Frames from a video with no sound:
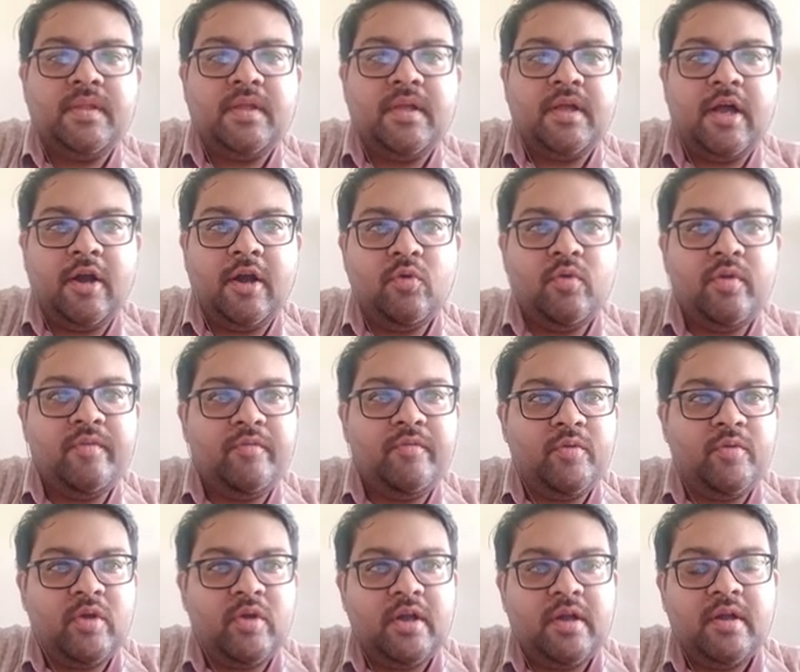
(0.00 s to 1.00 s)
Hello
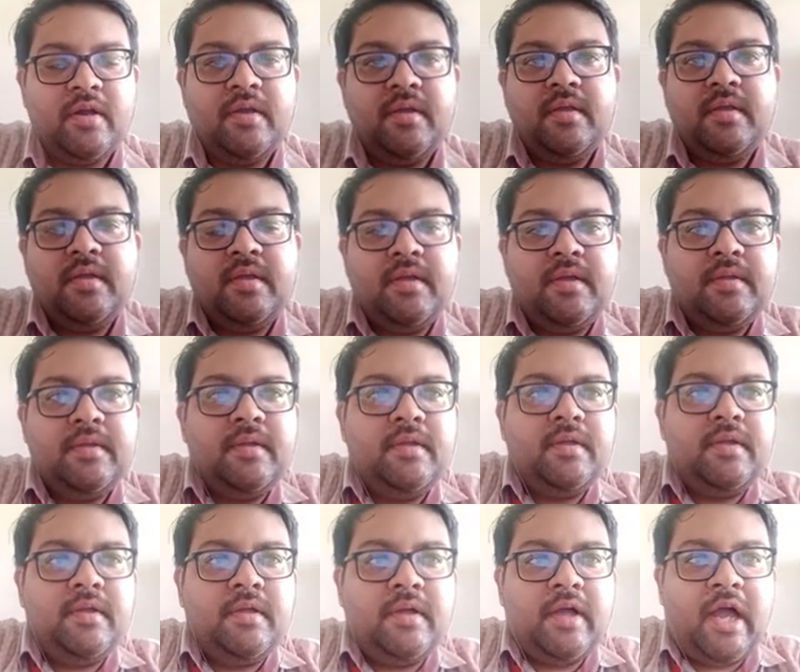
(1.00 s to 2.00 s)
everyone,
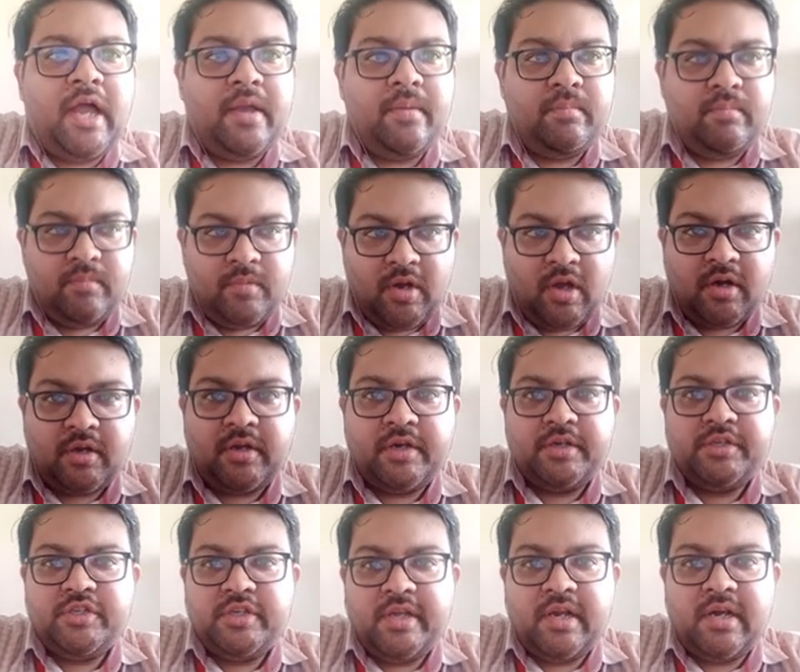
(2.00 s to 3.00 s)
I am Dr.
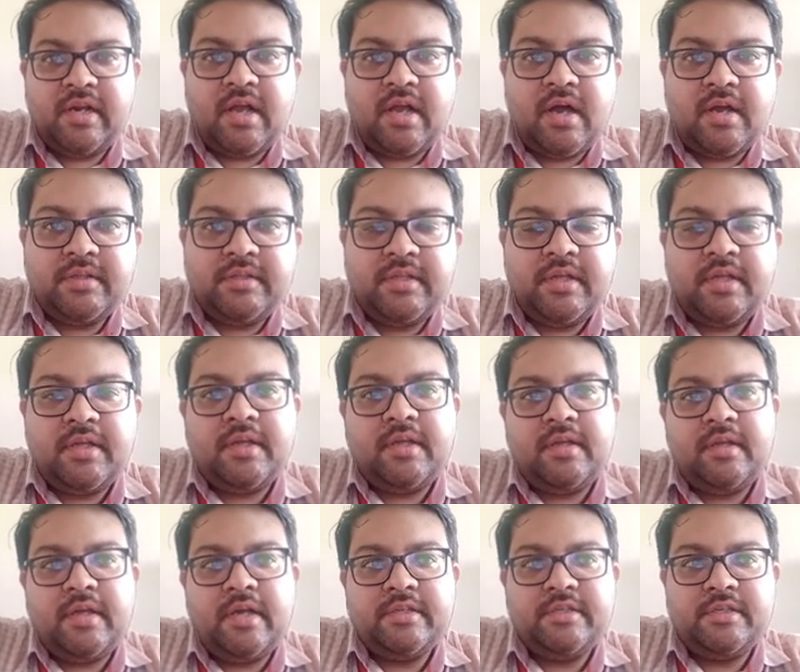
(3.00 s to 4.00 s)
G.L. Karthik,
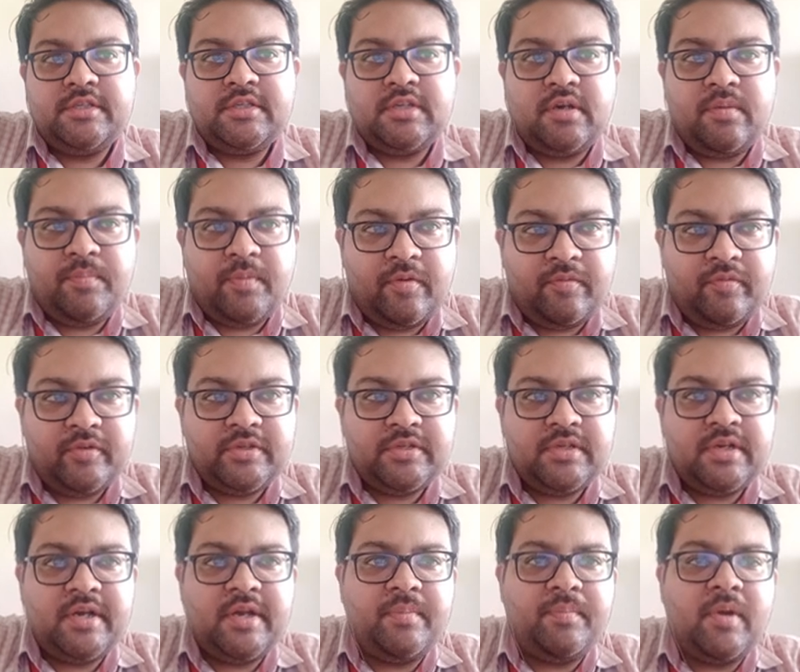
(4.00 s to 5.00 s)
Assistant
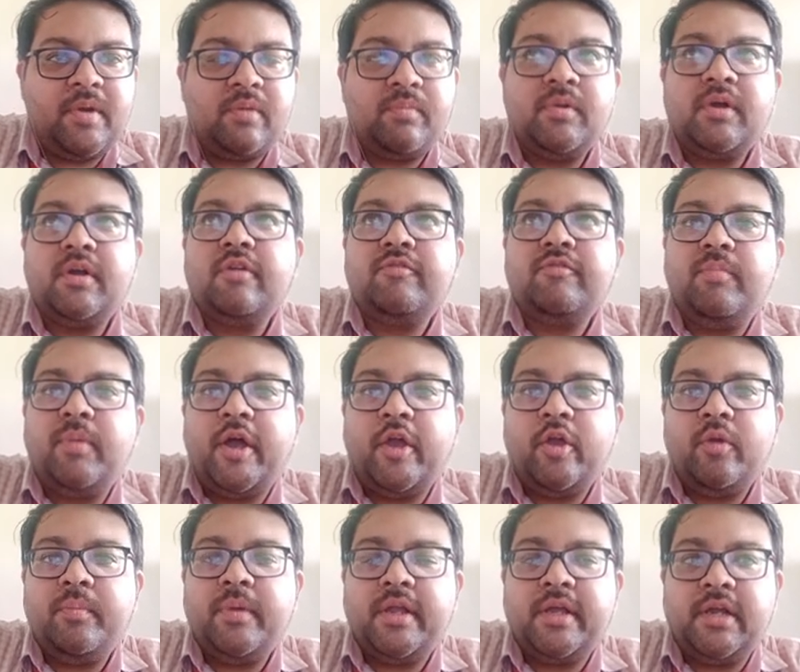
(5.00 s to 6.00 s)
Professor, Department of
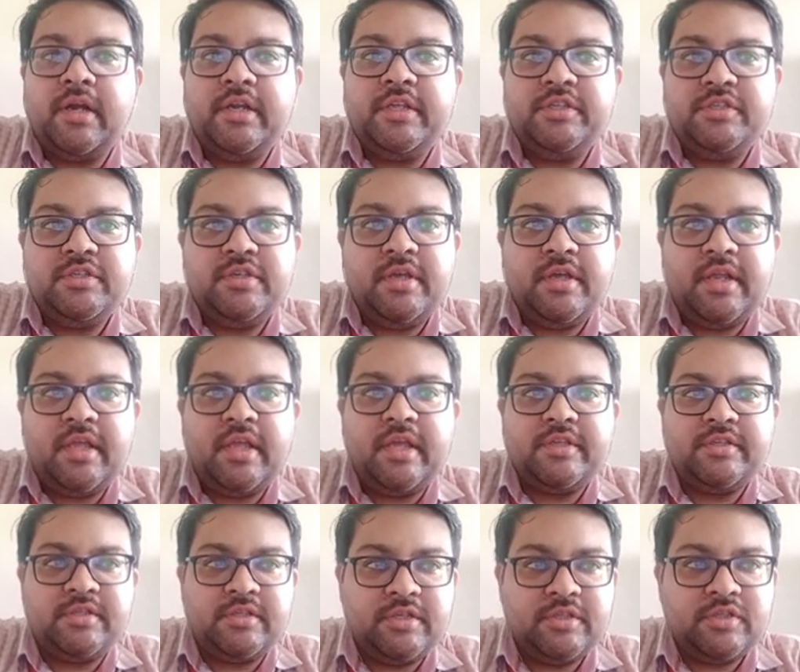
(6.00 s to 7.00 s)
Biomedical Engineering,
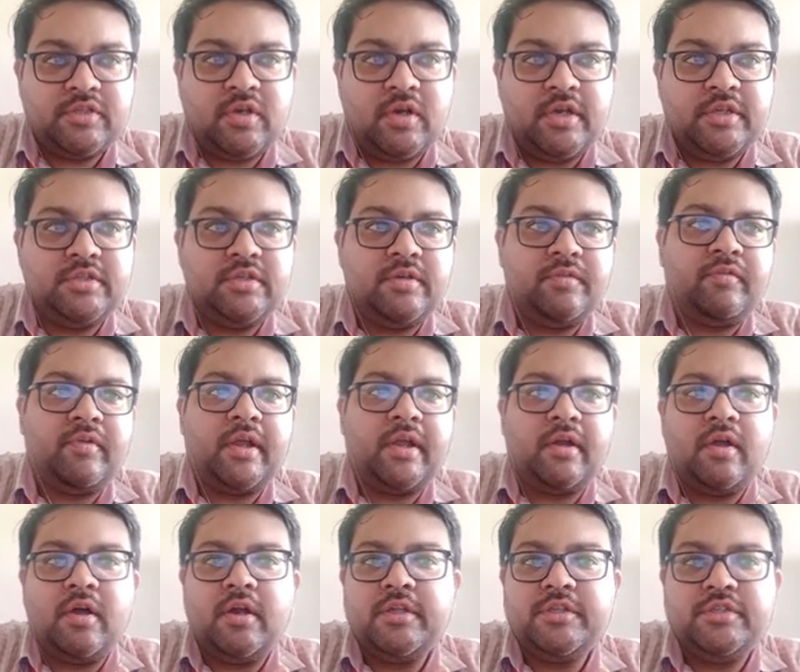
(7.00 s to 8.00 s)
SNS College of
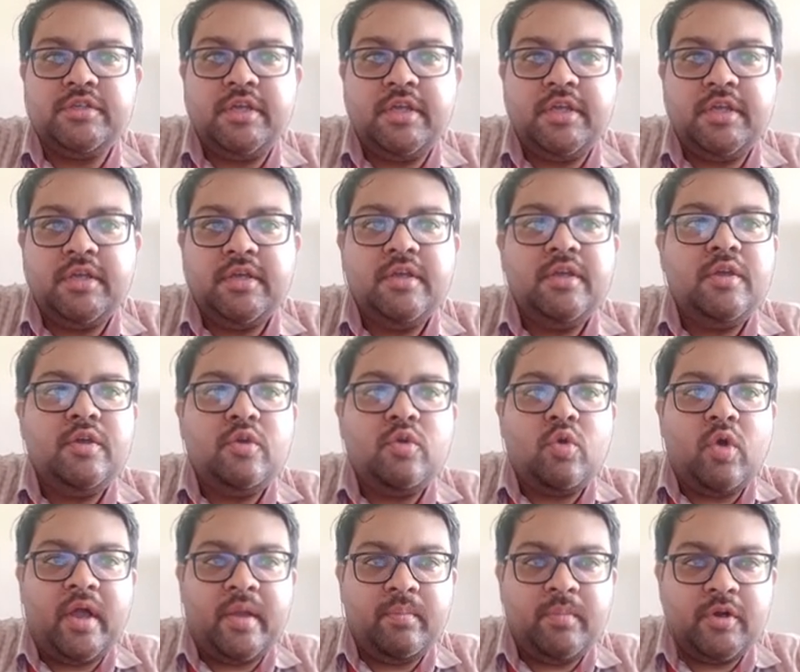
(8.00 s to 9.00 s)
Technology,
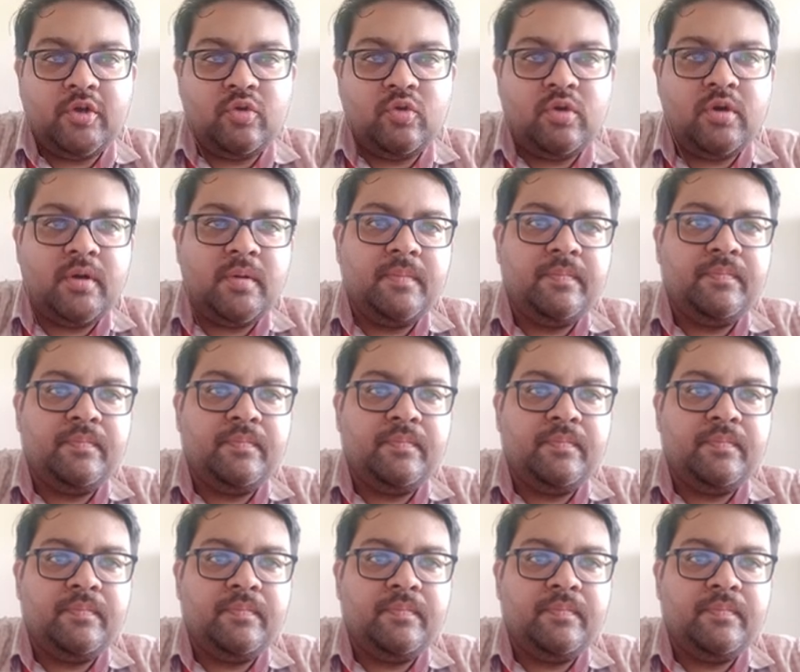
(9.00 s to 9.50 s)
Coimbatore.